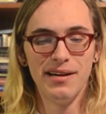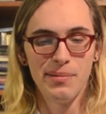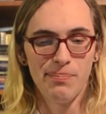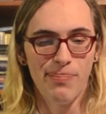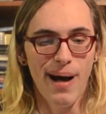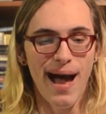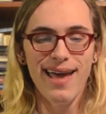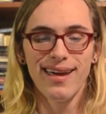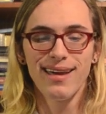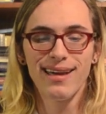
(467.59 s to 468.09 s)

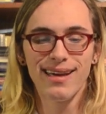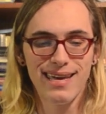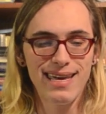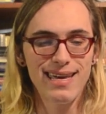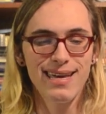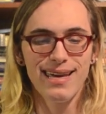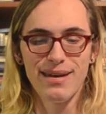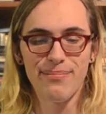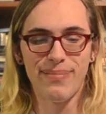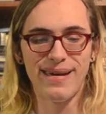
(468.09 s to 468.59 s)
Buying a gi
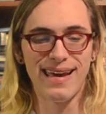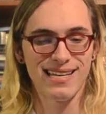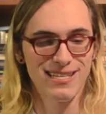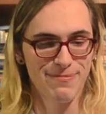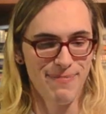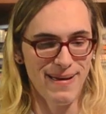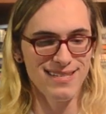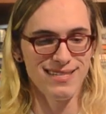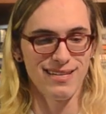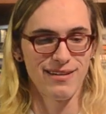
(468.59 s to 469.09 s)
can be
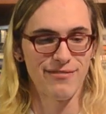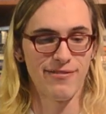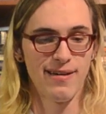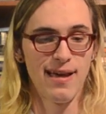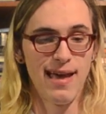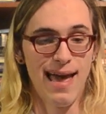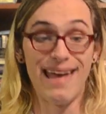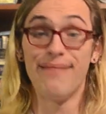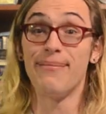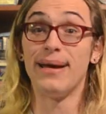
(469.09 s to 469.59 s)
expensive,
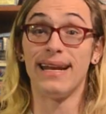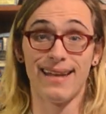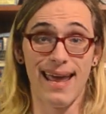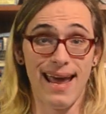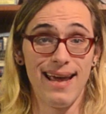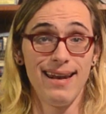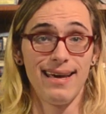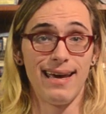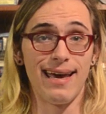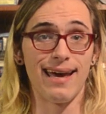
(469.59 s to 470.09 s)
and
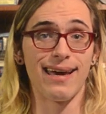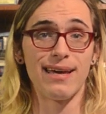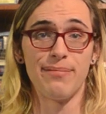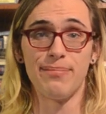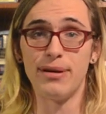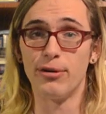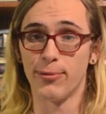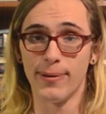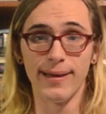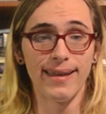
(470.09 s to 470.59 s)
maintaining it can
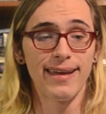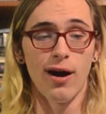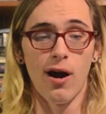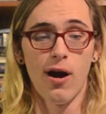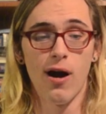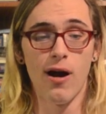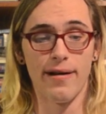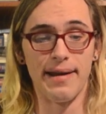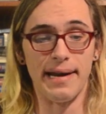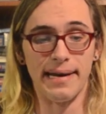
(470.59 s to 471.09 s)
be really
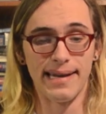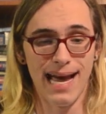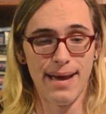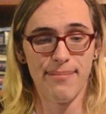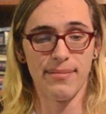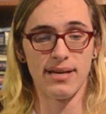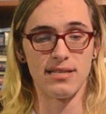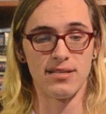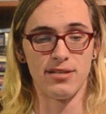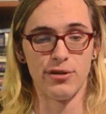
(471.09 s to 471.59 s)
hard and
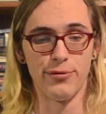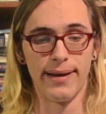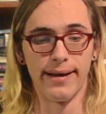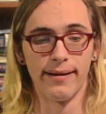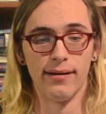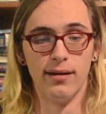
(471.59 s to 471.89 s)
time-consuming.